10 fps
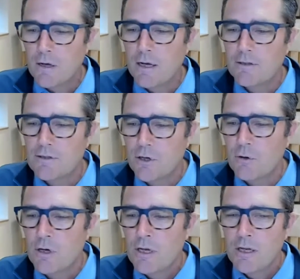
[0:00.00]

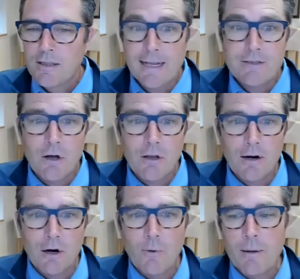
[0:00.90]
So that's all
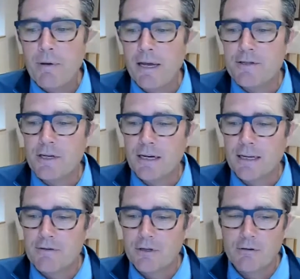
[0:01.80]
on our webpage. It kind
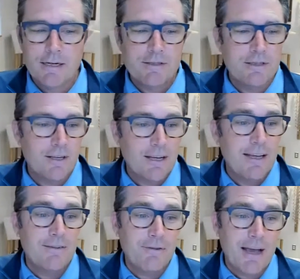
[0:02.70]
of gives you the directions.
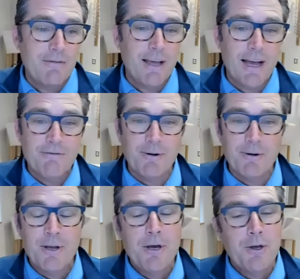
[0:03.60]
And if you have the
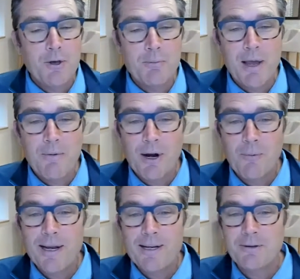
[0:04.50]
iPhone, you may want to
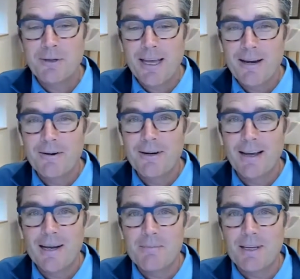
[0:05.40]
wait till later
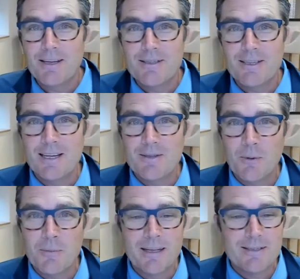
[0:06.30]
tonight, because they
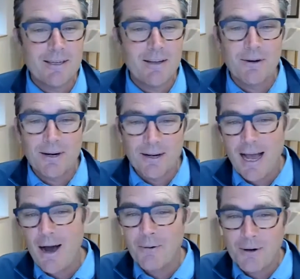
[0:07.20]
told me it's another
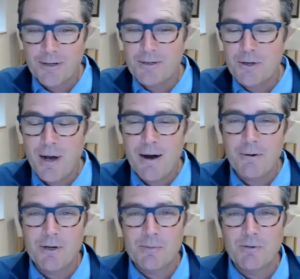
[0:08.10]
hour to 2
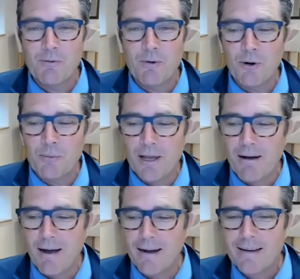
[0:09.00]
hours before it'll be
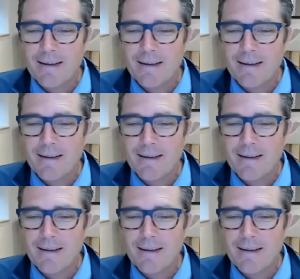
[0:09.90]
on.